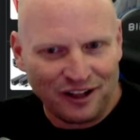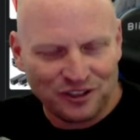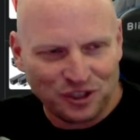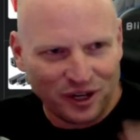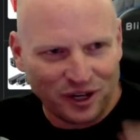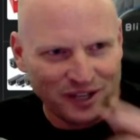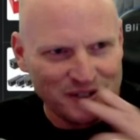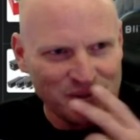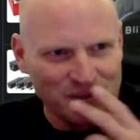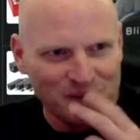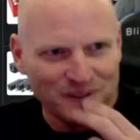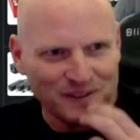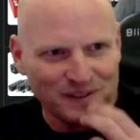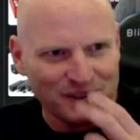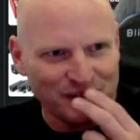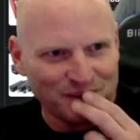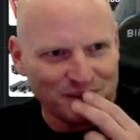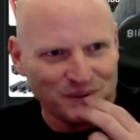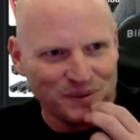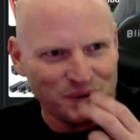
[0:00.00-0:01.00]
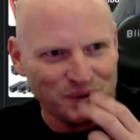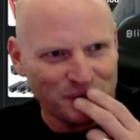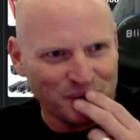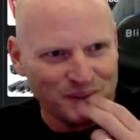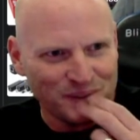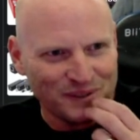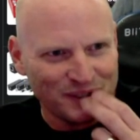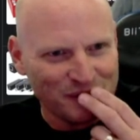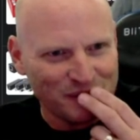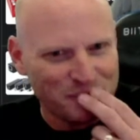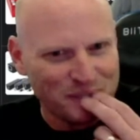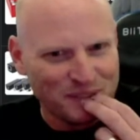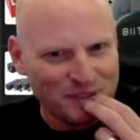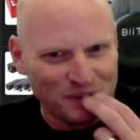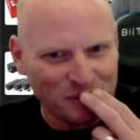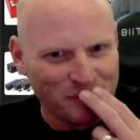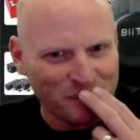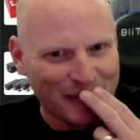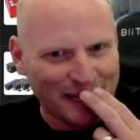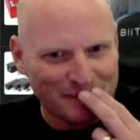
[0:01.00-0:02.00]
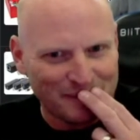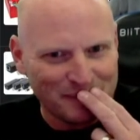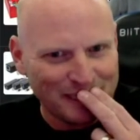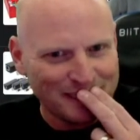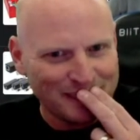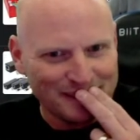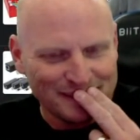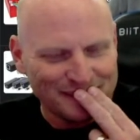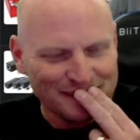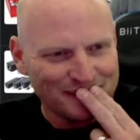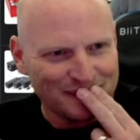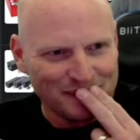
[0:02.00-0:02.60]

I'll try and do a little tour. They'll be so mad at me.